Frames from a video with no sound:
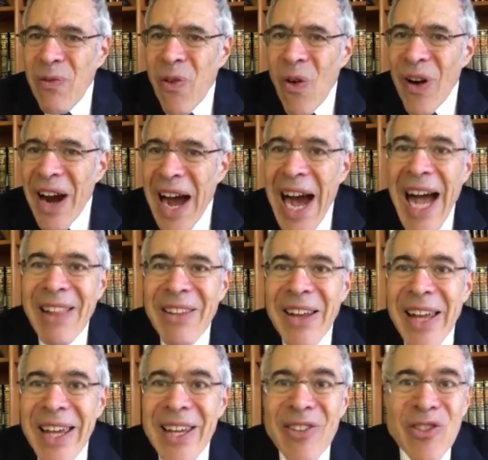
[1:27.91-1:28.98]
for
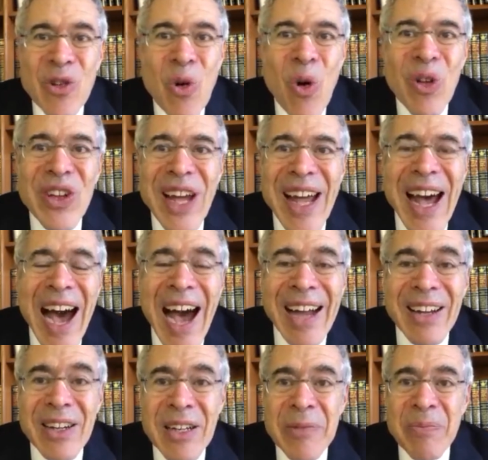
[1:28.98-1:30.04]
holiday is called
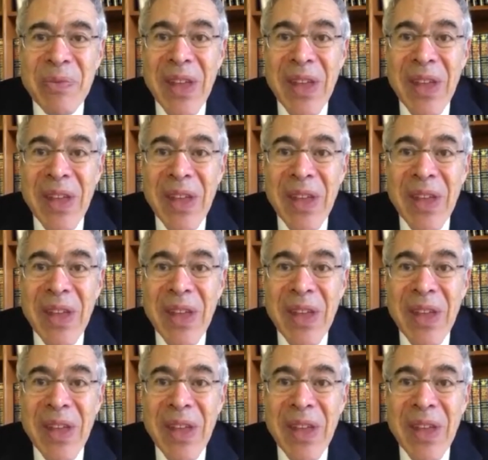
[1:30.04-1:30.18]
Chag.